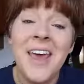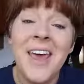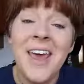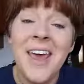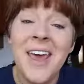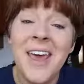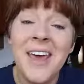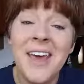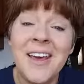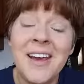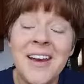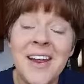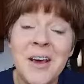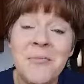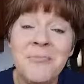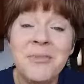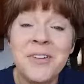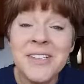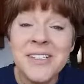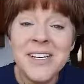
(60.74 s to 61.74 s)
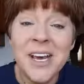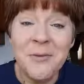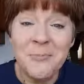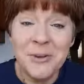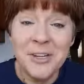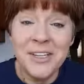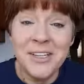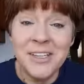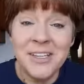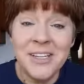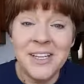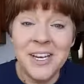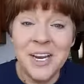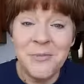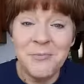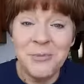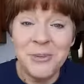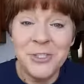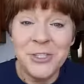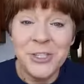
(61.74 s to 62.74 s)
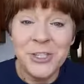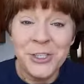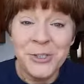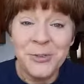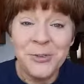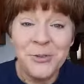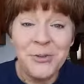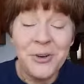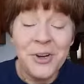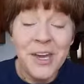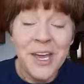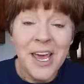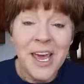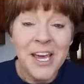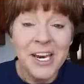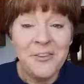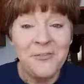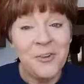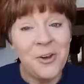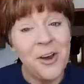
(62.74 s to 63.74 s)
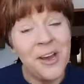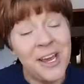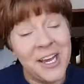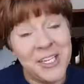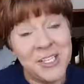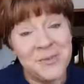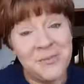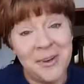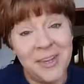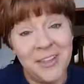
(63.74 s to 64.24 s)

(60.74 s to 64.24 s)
And please comment the number 2. And if you're catching me